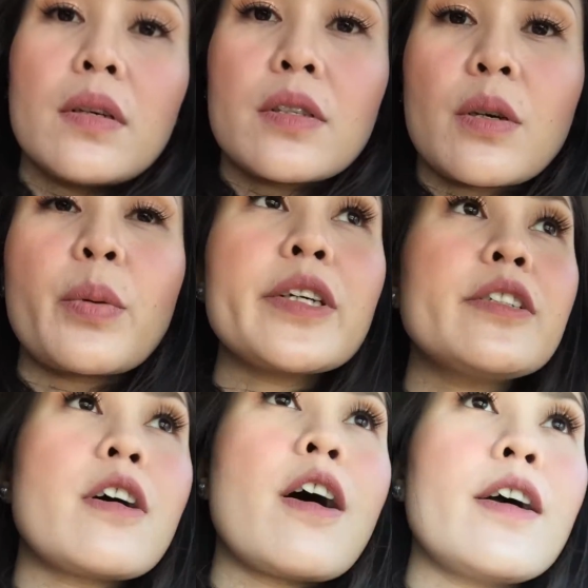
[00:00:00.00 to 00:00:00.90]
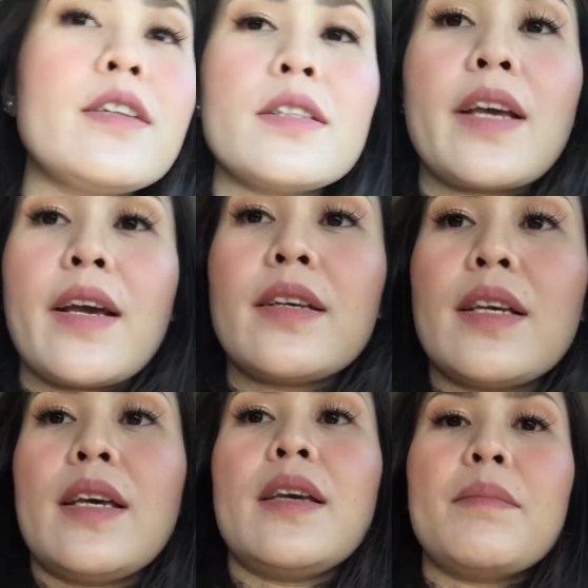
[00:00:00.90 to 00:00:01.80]
So we're done at
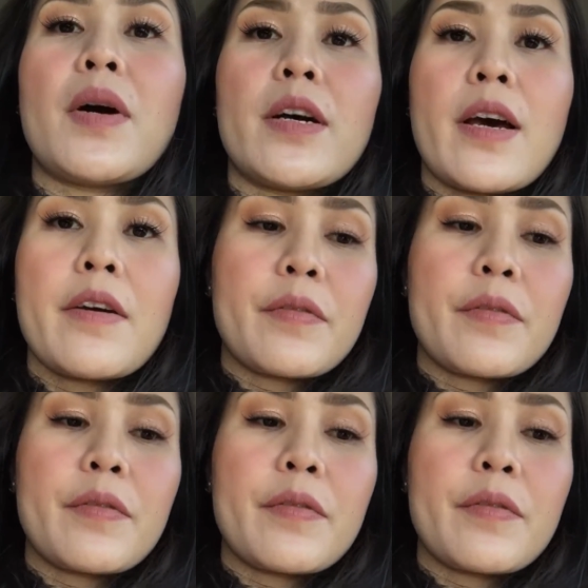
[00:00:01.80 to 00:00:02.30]
Genki, but I